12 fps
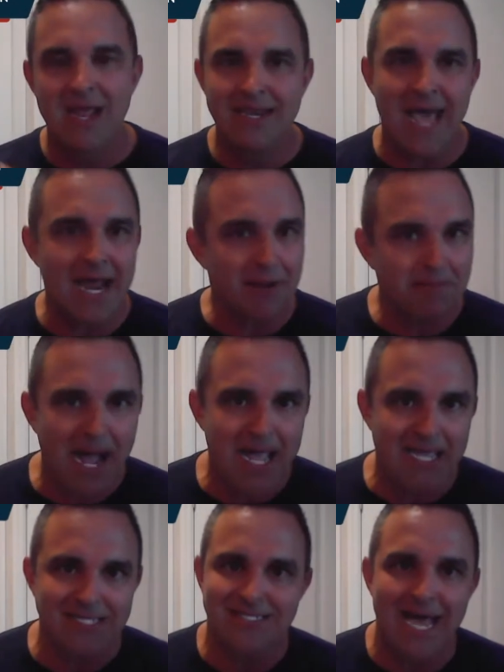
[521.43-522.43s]
not a
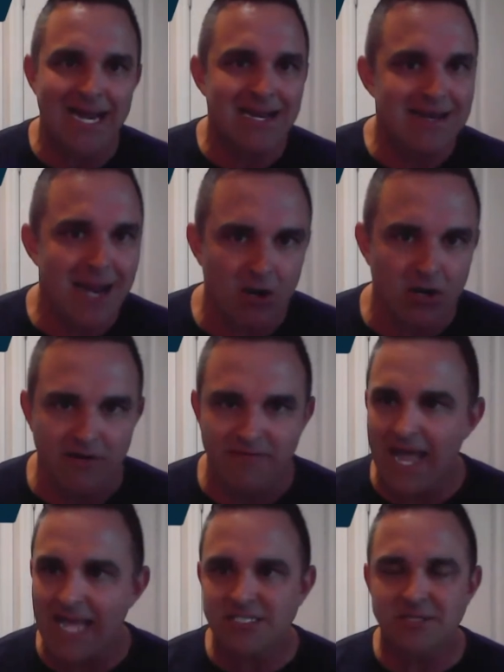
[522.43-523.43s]
bias, not a
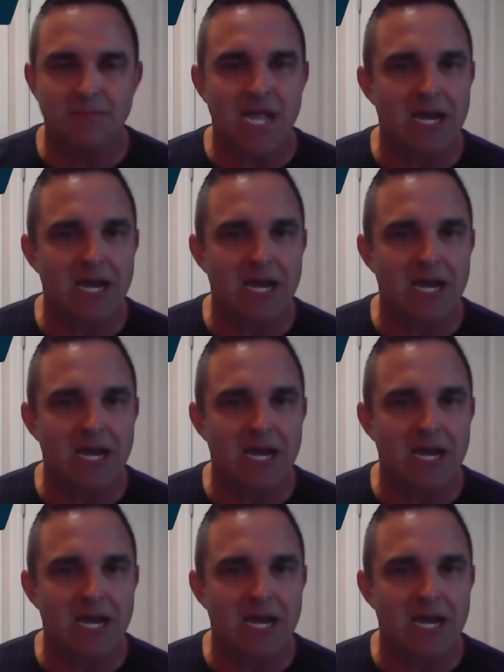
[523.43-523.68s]
narrative, not some